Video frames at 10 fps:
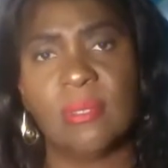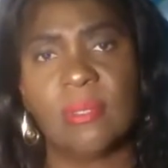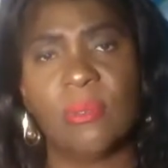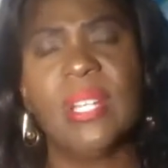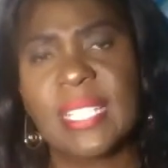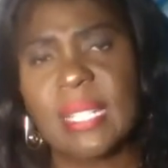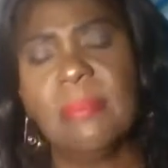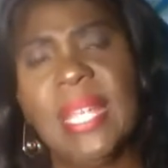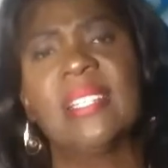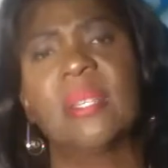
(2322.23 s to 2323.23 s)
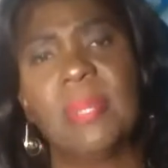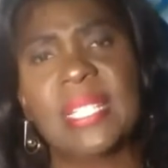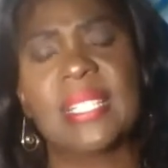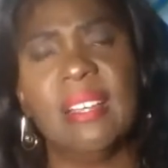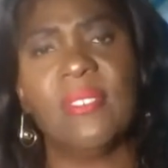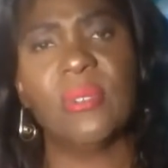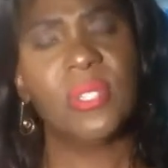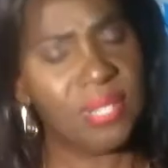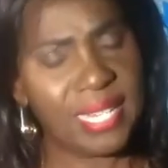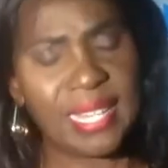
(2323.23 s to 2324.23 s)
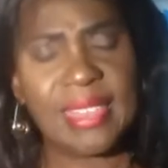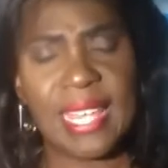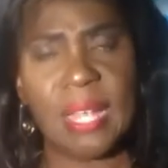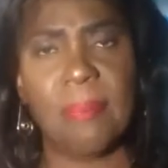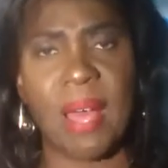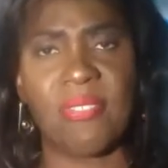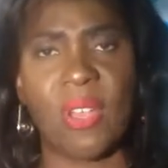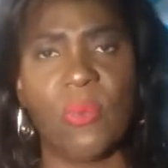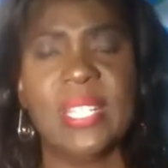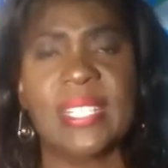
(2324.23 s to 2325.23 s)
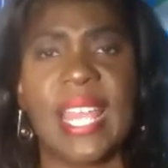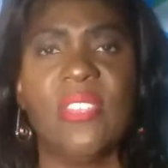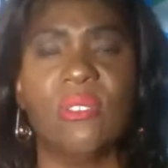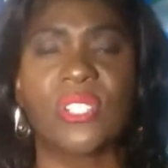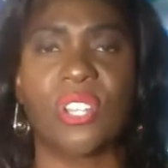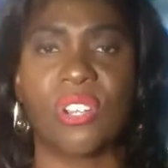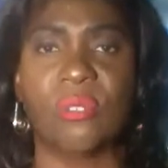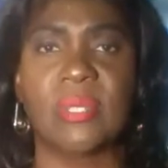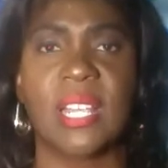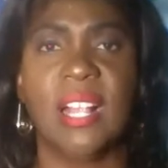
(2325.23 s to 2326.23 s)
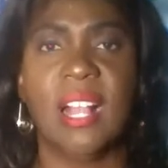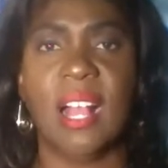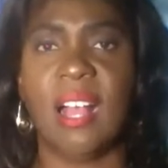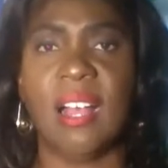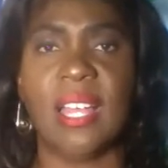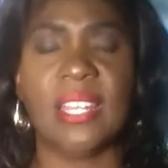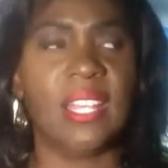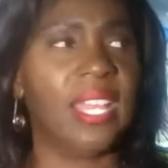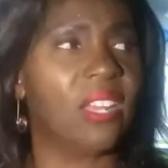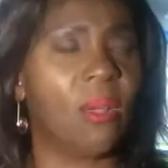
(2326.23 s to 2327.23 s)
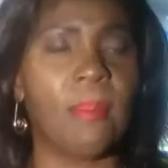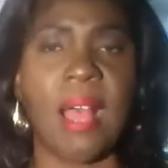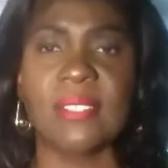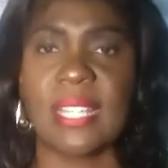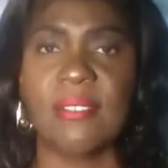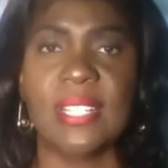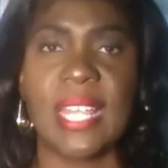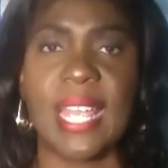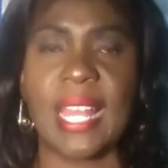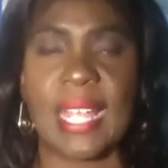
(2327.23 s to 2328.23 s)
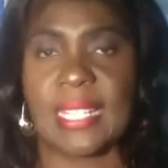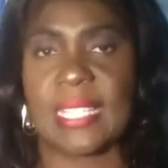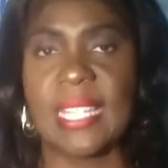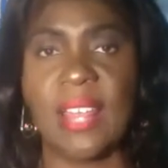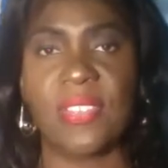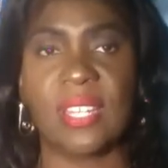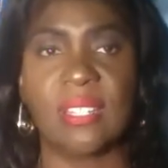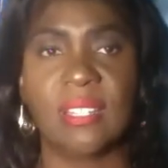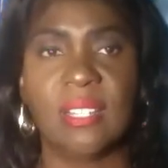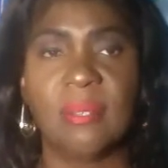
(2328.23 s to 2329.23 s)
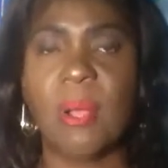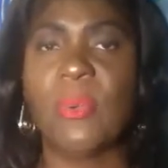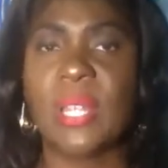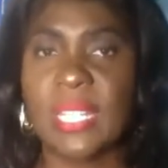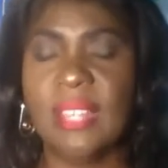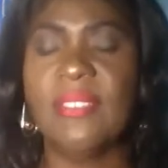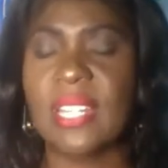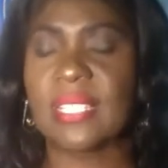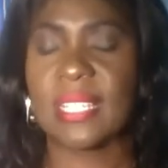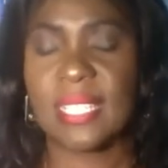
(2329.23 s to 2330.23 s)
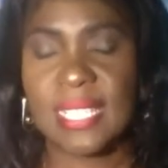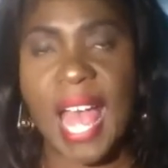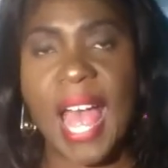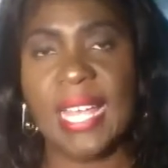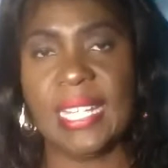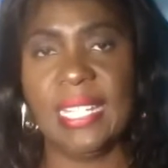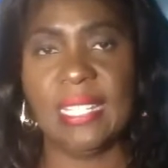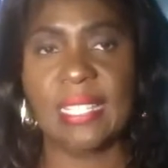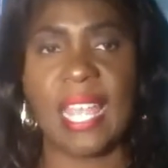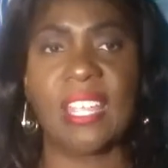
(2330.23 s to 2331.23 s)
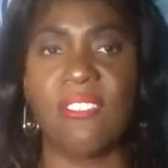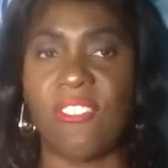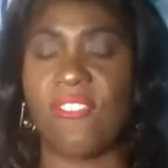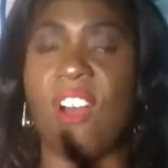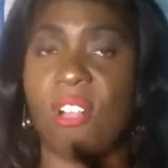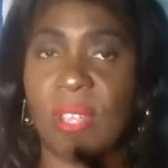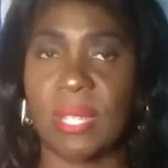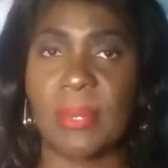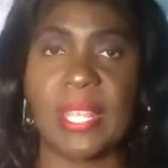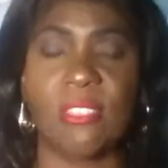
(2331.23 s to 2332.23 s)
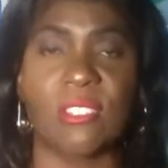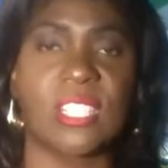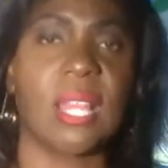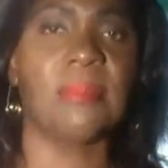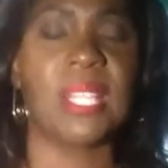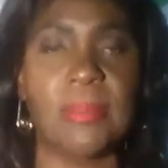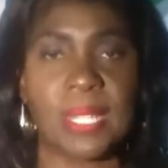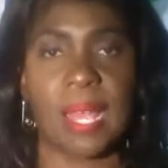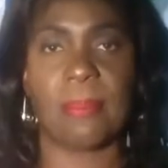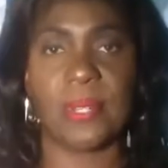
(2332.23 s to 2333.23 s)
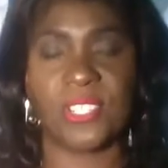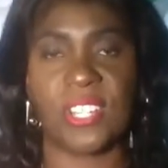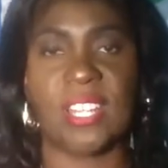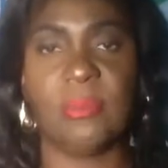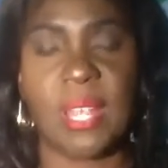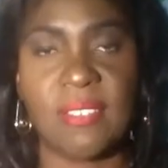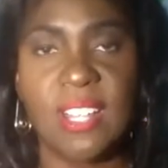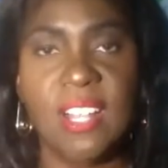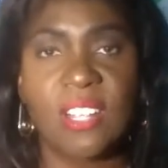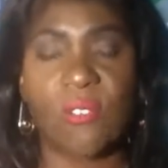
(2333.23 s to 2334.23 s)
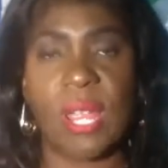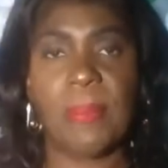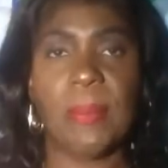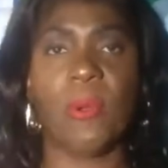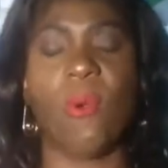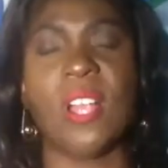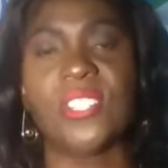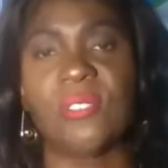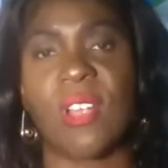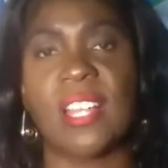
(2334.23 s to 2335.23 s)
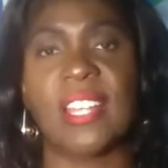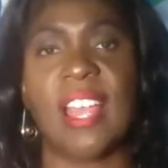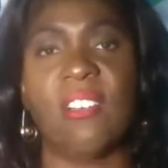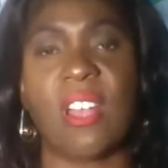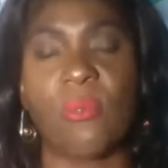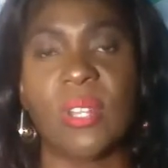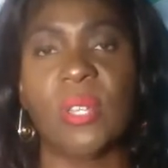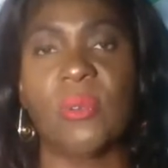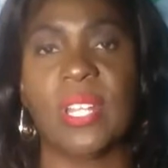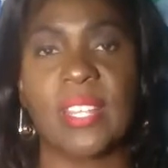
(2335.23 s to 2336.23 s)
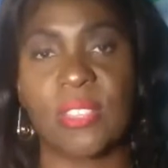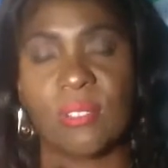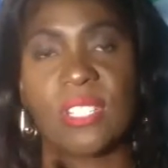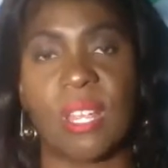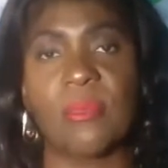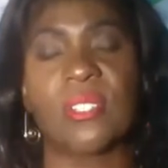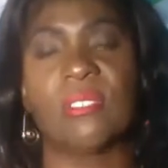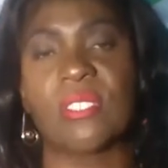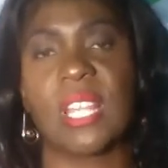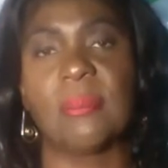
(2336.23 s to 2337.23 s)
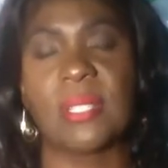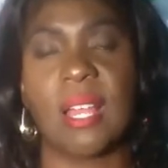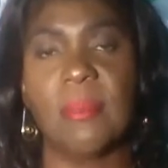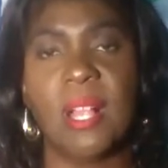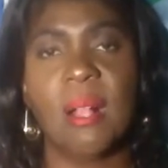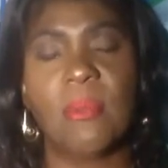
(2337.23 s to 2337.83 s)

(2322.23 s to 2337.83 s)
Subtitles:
What does it mean to be civil? You need to think about that. We say those terms in our mouths every day like it's nothing. But we live in a society. Thank you for following. Get those thumbs ups. I appreciate it. We have great people watching right now, and I really want to get those numbers, those thumbs up.